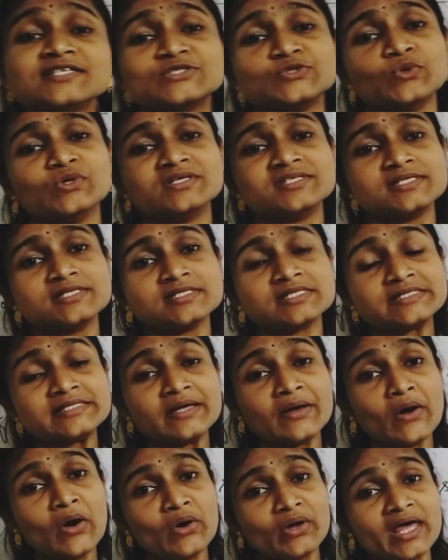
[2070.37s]
sources.
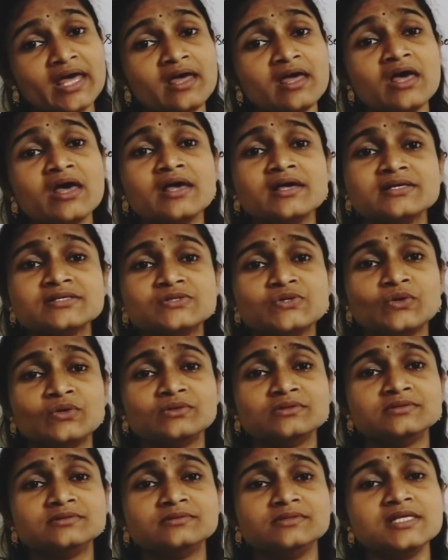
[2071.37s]
Okay,
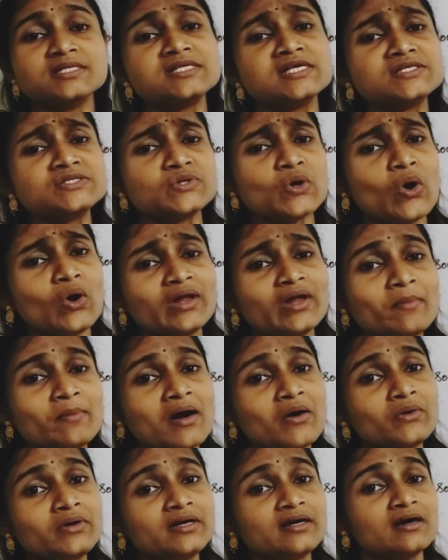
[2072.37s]
so this is all
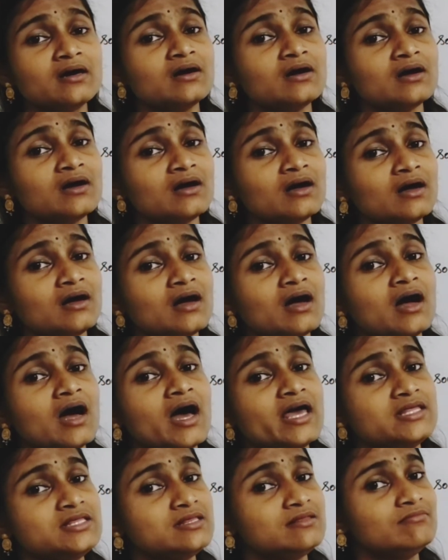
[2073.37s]
about
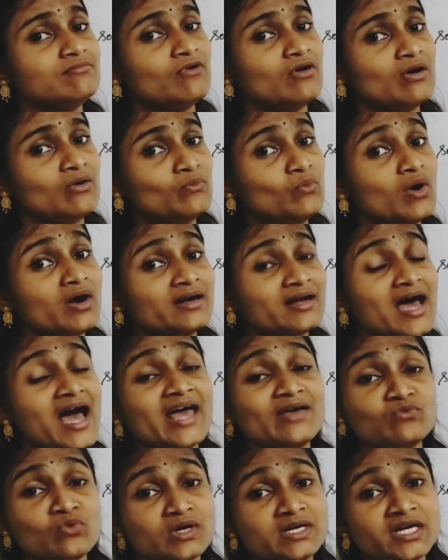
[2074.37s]
what I
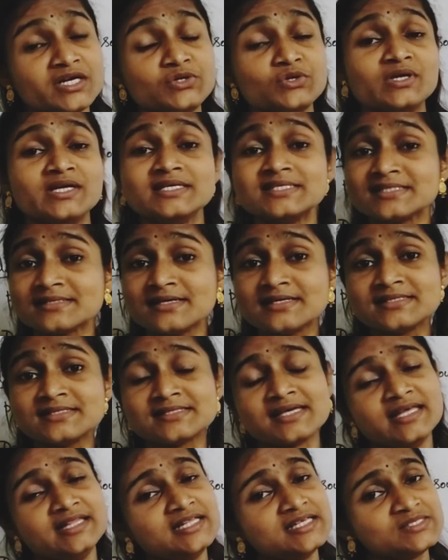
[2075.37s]
wanted to discuss
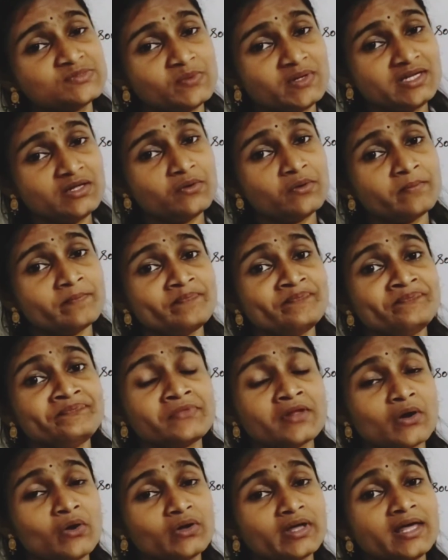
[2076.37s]
in this video.
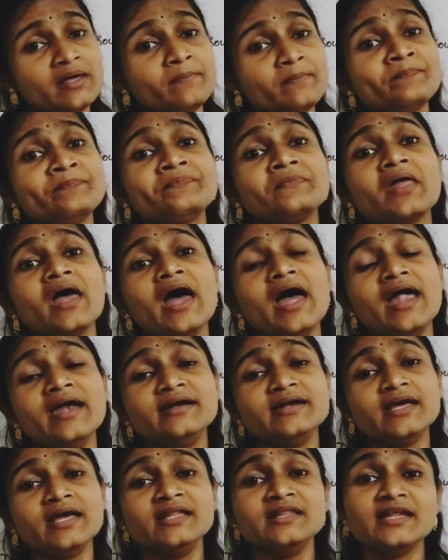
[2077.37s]
Okay,
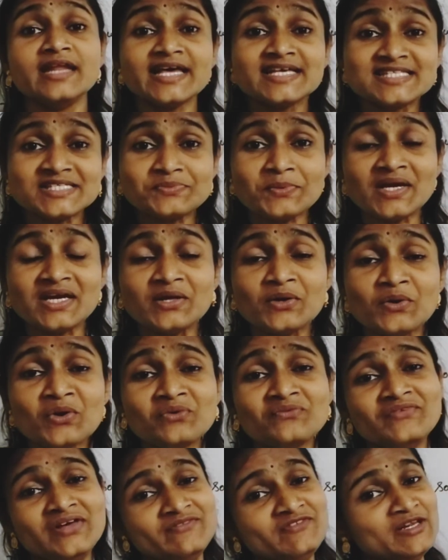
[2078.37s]
and in the next video
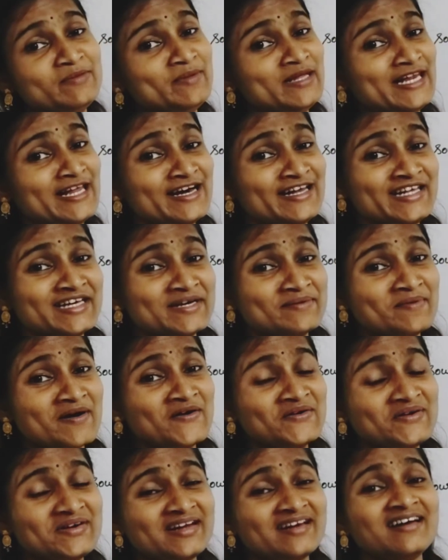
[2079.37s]
we will be learning
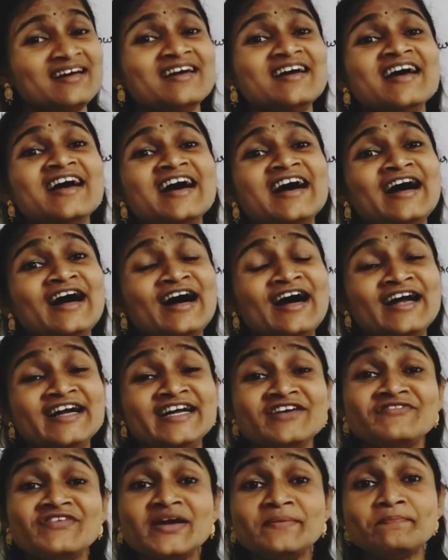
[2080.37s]
about
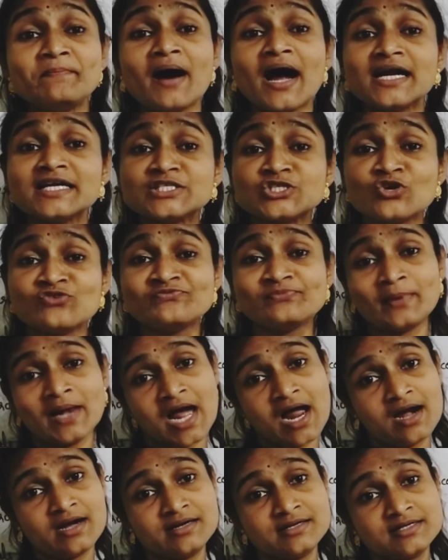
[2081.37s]
different parts of
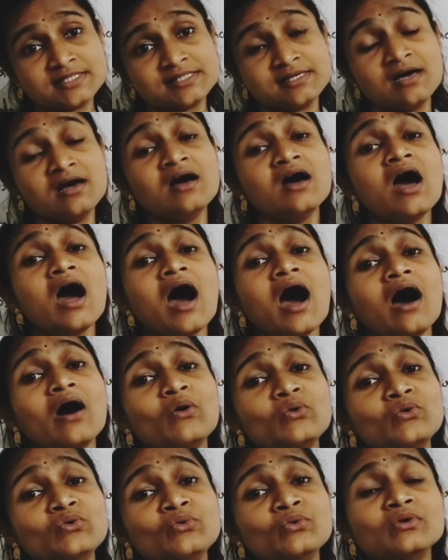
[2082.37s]
plants,
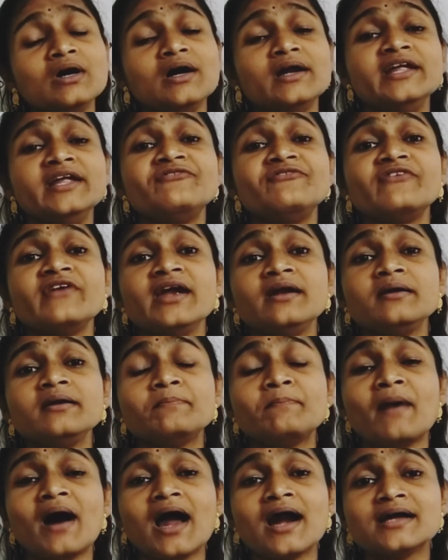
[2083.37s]
how different
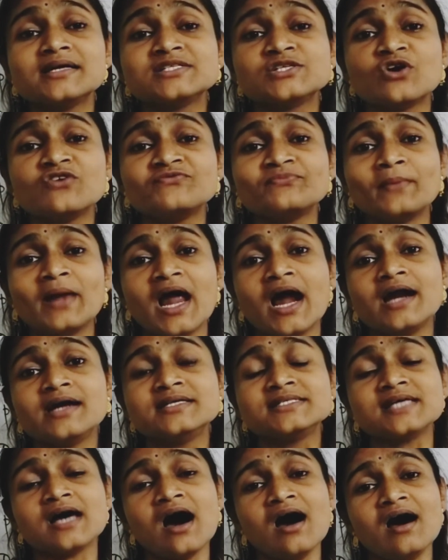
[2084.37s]
parts of
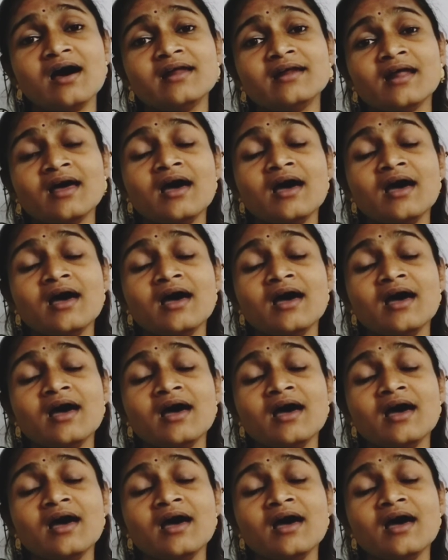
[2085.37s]
plants are